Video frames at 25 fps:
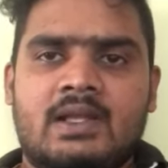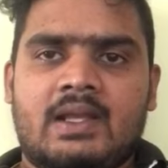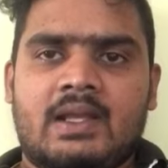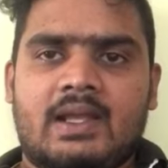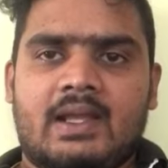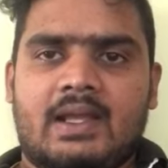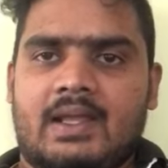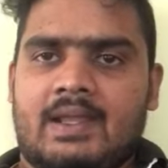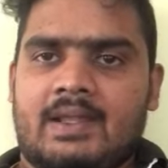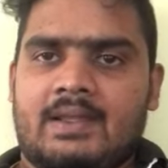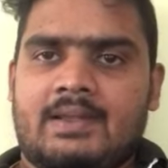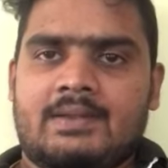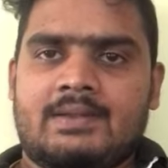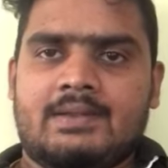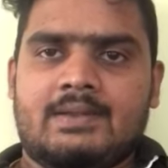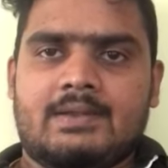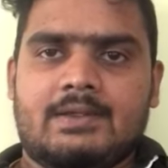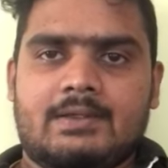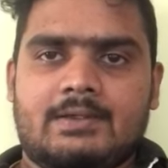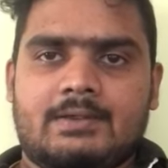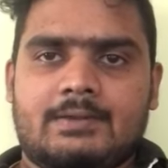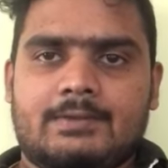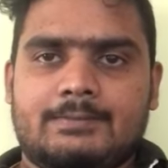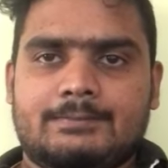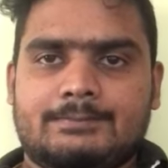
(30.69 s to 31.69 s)
And
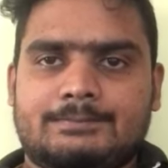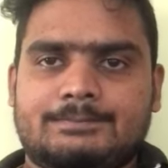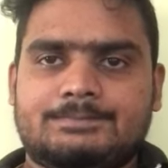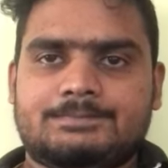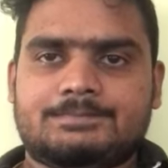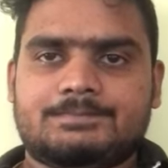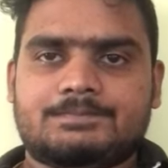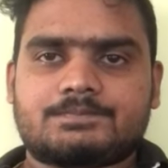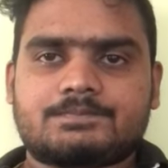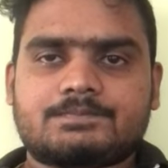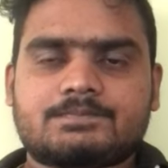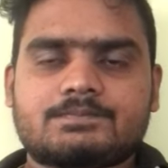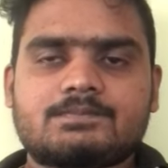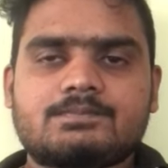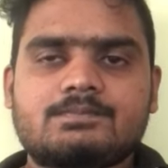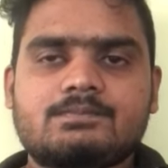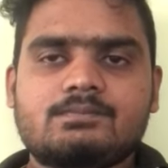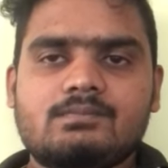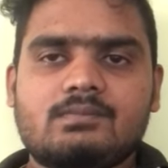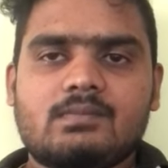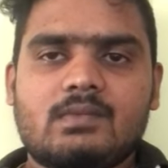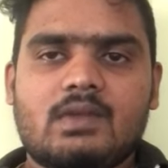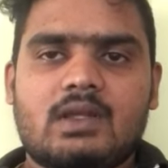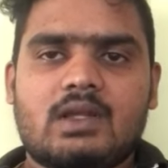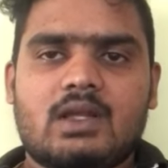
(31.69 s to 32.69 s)

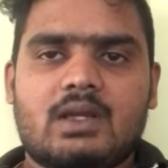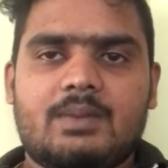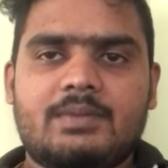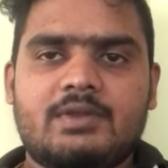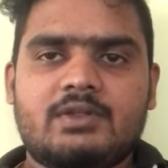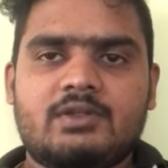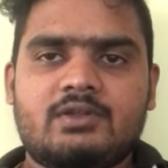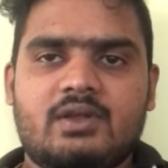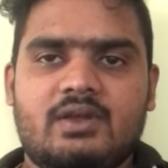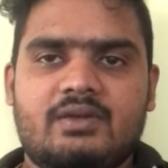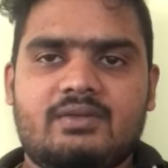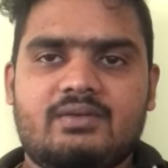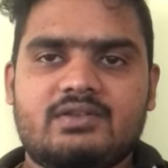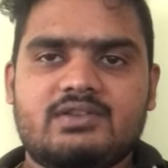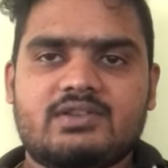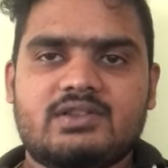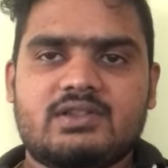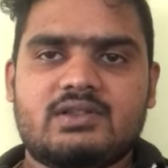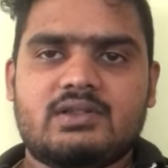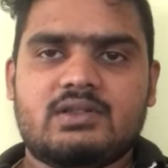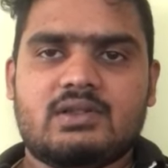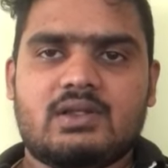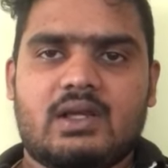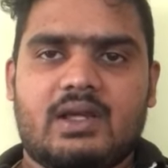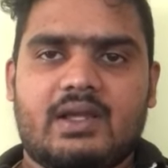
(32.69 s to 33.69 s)
coming to
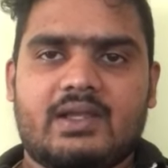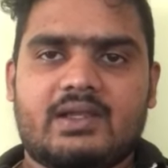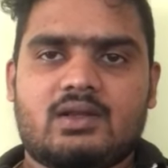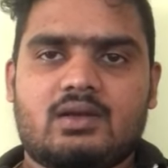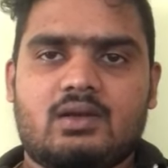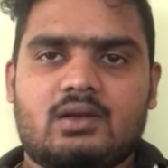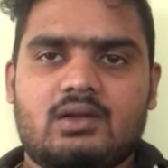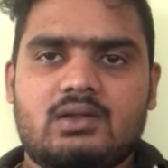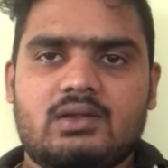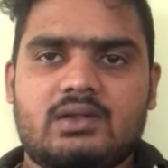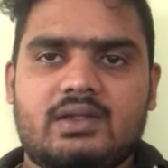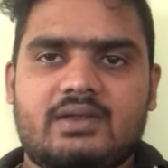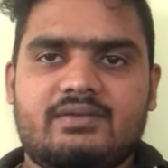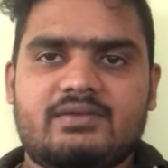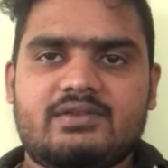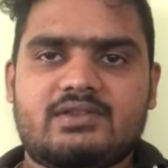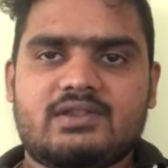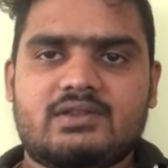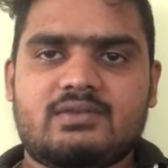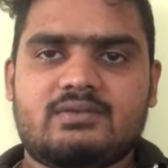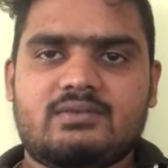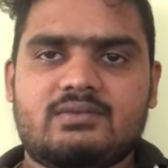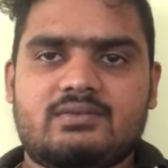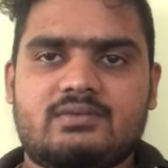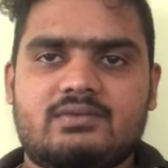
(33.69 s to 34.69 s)
Evision, I called
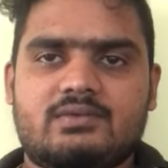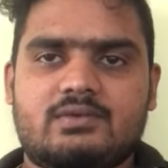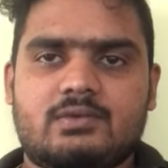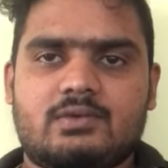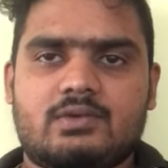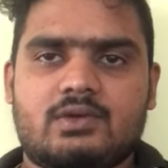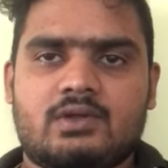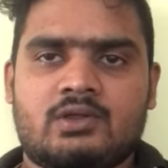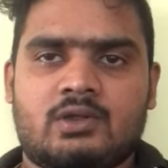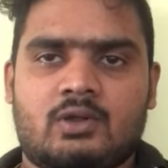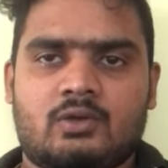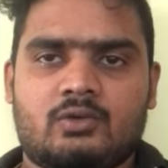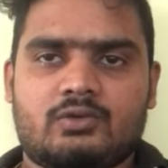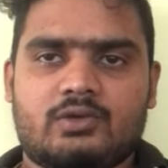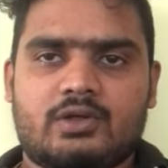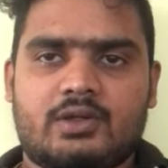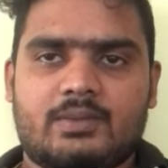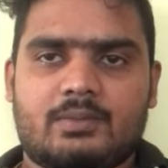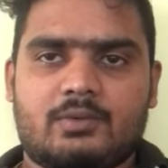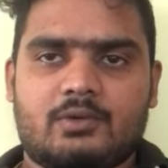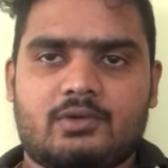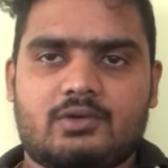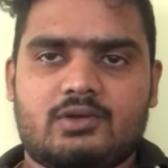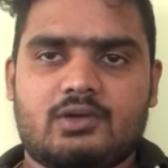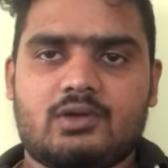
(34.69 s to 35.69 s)
Evision through a Naukri
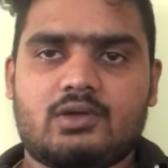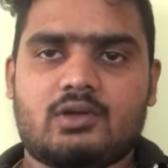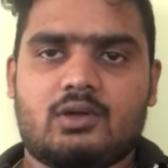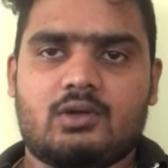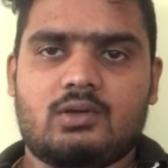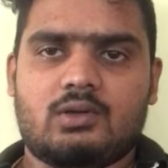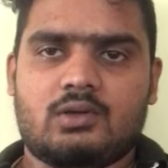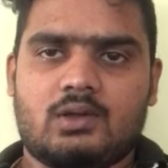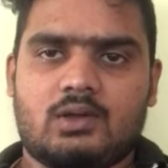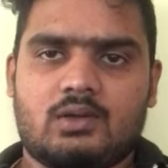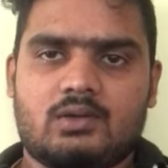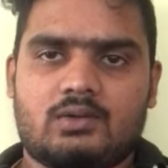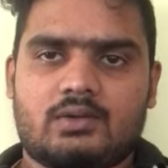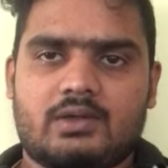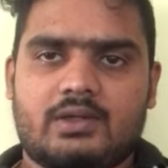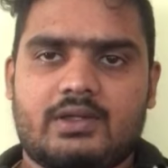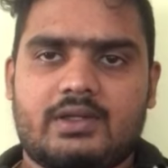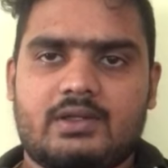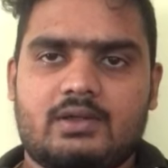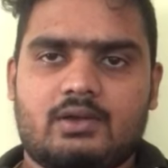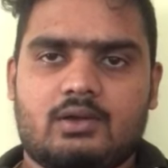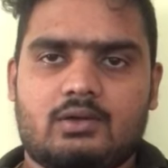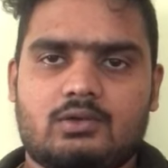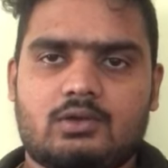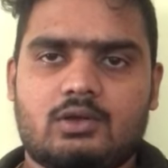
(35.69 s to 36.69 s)
portal called
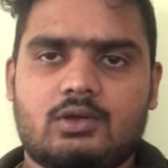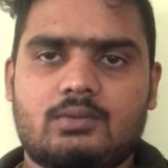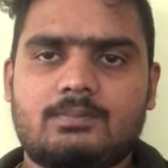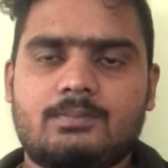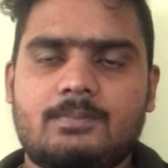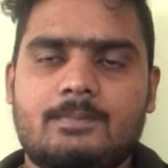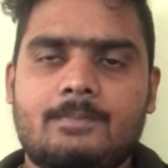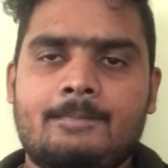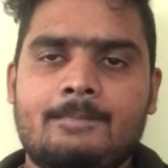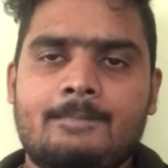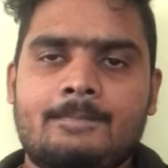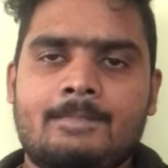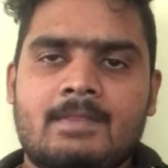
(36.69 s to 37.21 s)
Naukri.com.